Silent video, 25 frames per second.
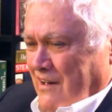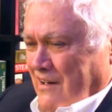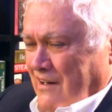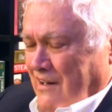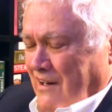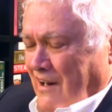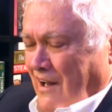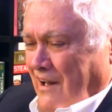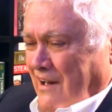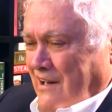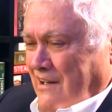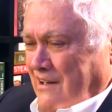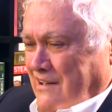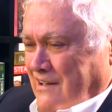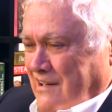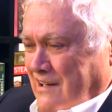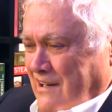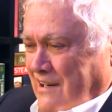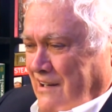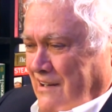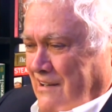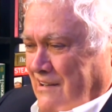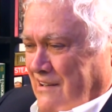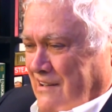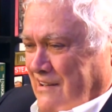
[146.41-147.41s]

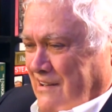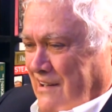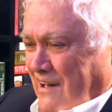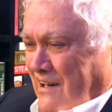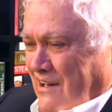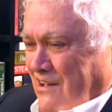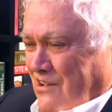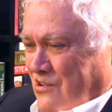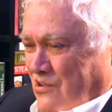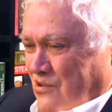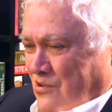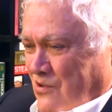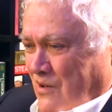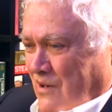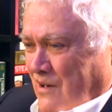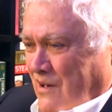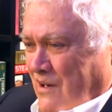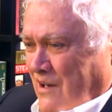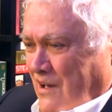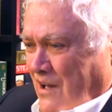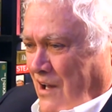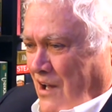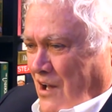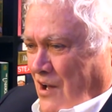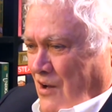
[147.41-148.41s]
19th
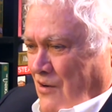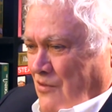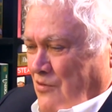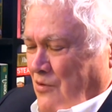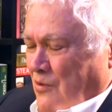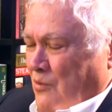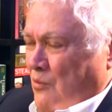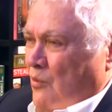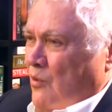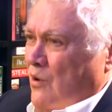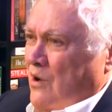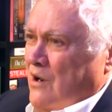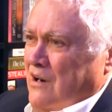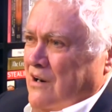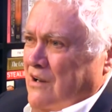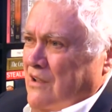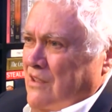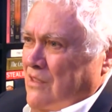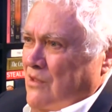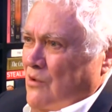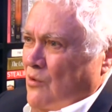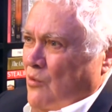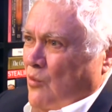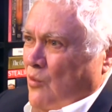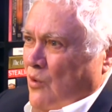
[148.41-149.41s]
century for one
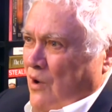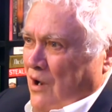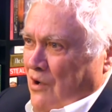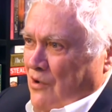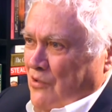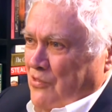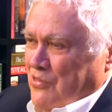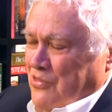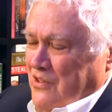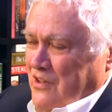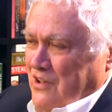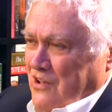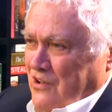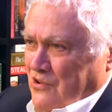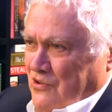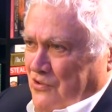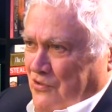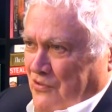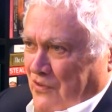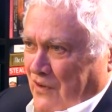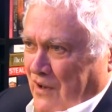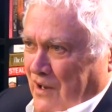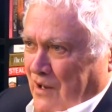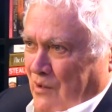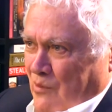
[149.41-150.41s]
of the wealthiest
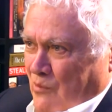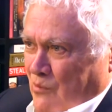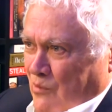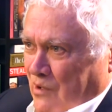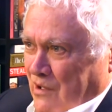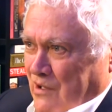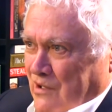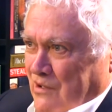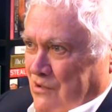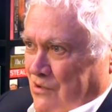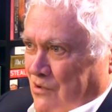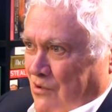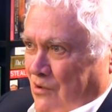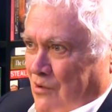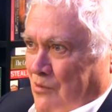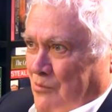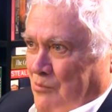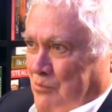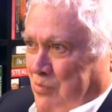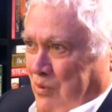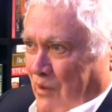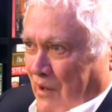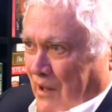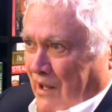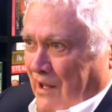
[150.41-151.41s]
families
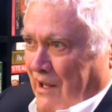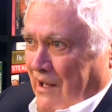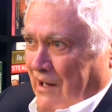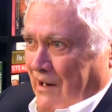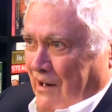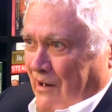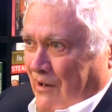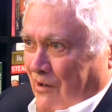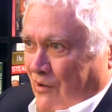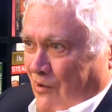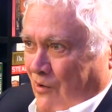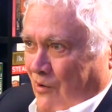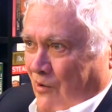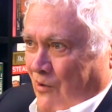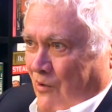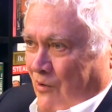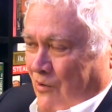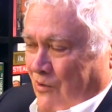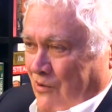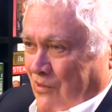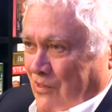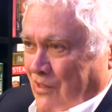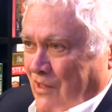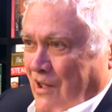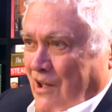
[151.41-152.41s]
on planet
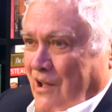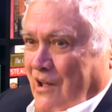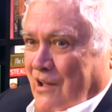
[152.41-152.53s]
Earth,